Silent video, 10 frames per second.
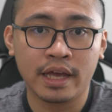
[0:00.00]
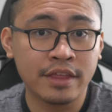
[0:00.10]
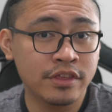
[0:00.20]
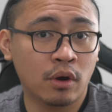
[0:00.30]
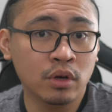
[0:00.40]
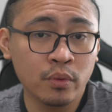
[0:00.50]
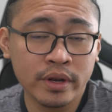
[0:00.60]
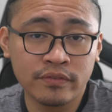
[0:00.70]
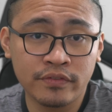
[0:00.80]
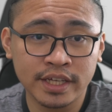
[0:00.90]
And the only way
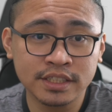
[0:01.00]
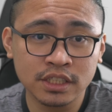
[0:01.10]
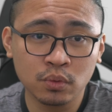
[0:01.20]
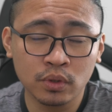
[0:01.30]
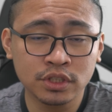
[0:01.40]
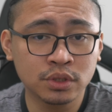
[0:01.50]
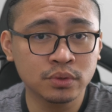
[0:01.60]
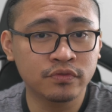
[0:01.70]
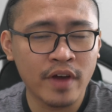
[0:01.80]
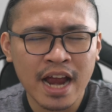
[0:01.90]
to fix it was
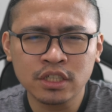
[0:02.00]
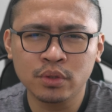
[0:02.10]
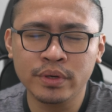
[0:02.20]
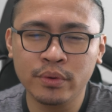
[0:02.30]
to factory